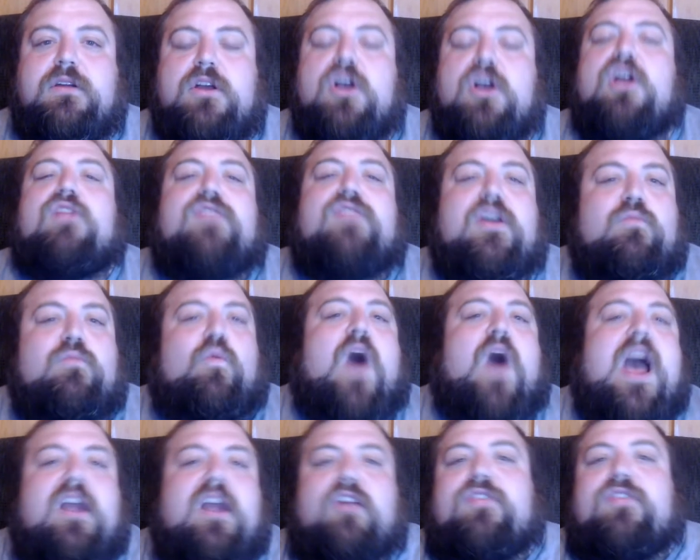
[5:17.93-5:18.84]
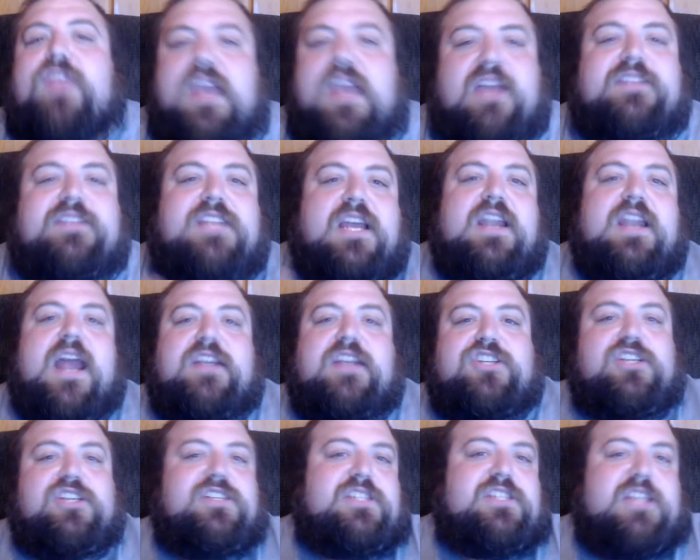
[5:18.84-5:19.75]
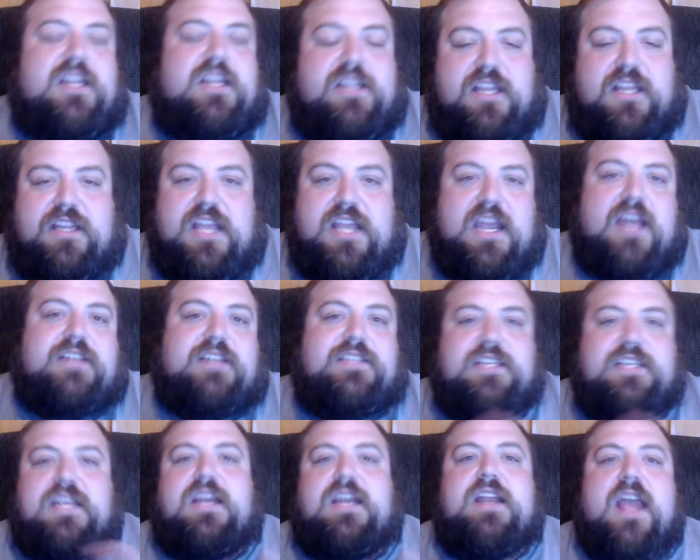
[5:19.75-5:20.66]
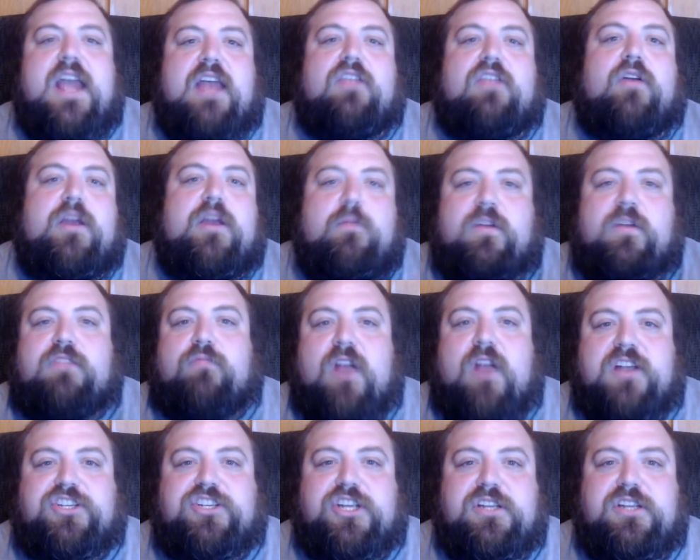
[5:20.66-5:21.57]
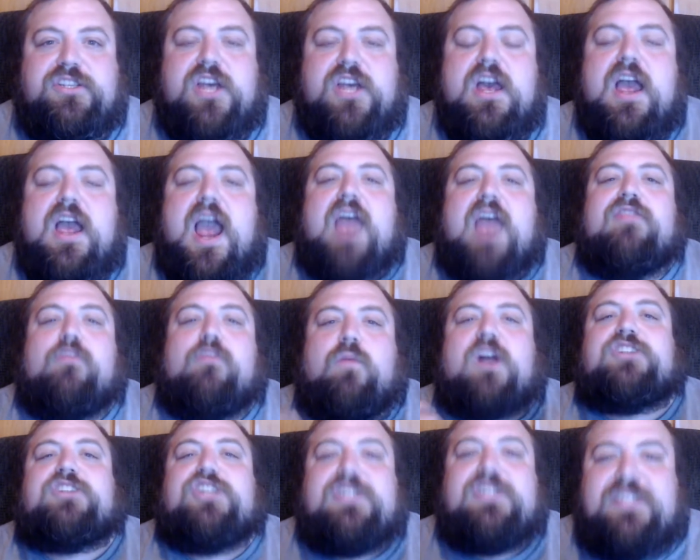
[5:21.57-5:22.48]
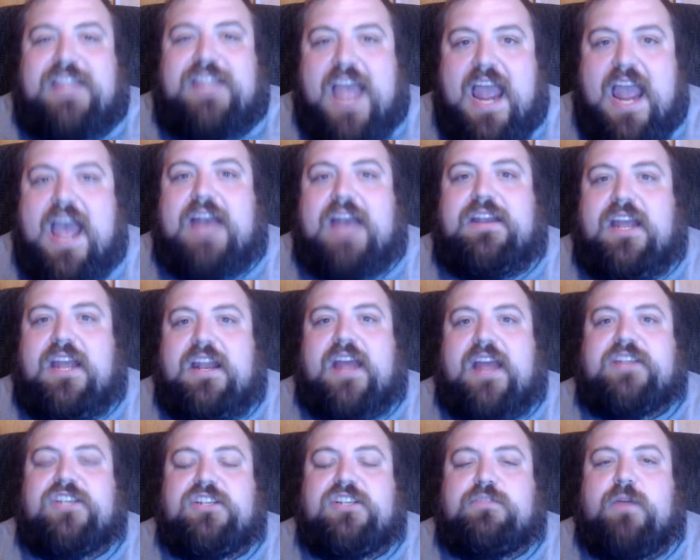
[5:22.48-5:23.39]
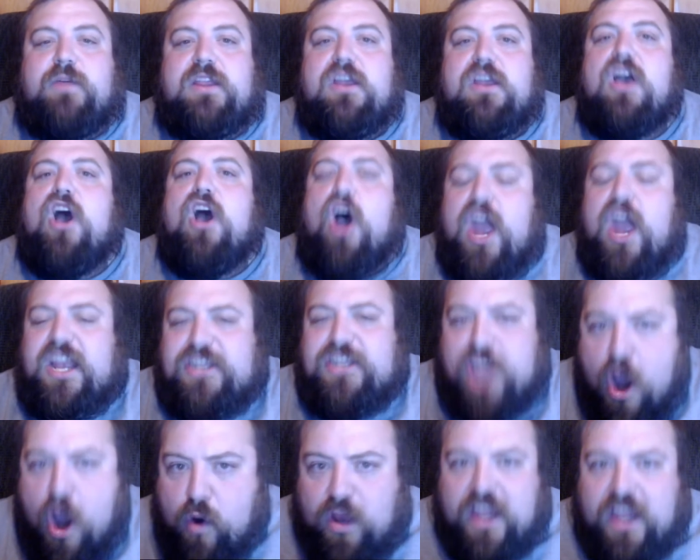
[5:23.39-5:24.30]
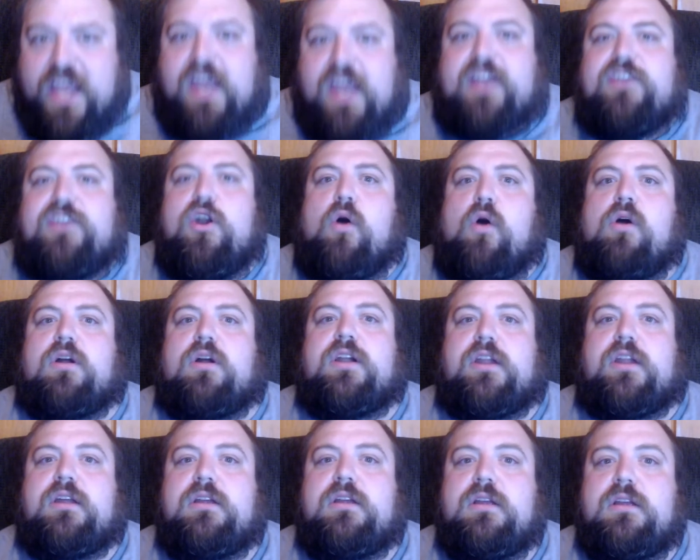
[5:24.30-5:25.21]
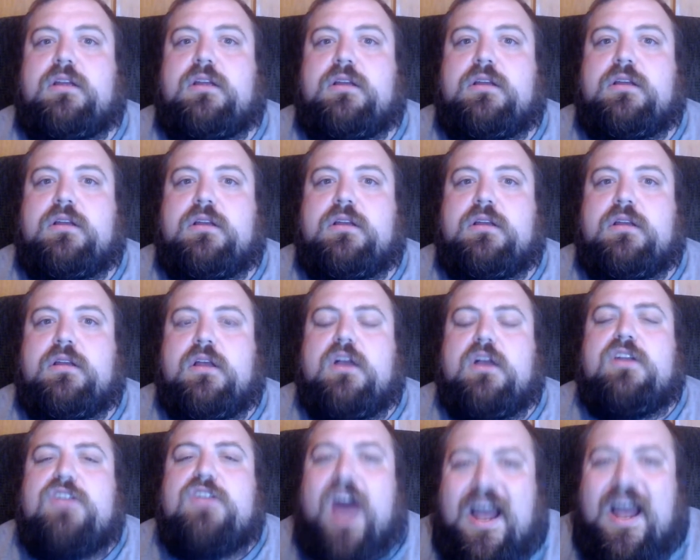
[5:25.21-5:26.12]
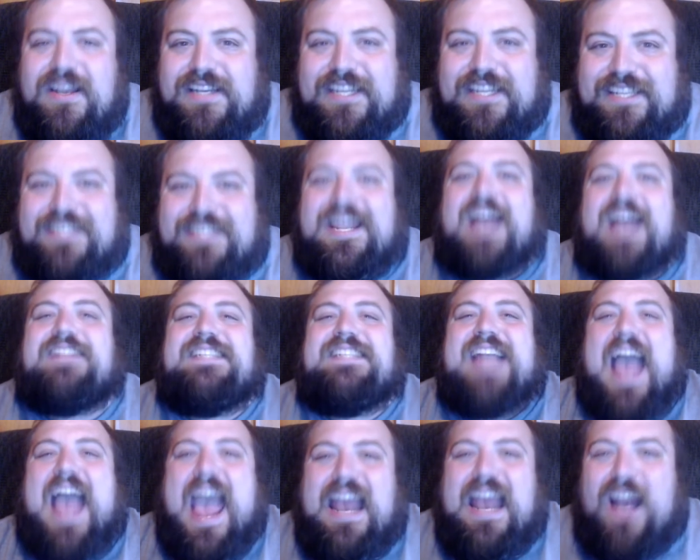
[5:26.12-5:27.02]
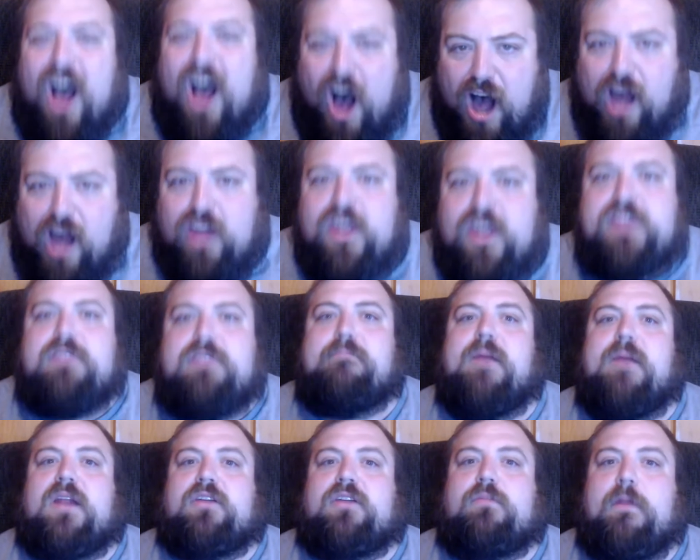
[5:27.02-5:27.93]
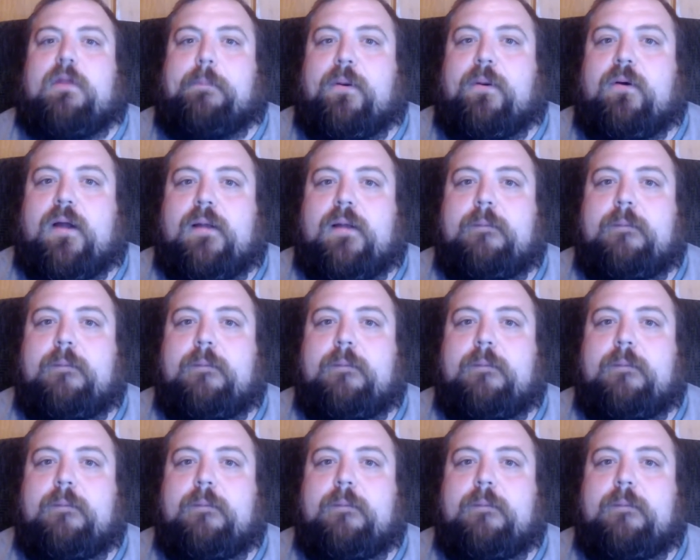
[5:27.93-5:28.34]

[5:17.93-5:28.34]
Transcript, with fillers: Then why are these connections to the DNC and Hillary with Russians and the Russians they had connections with eh, totally ignored? Not discussed at all in the Mueller report.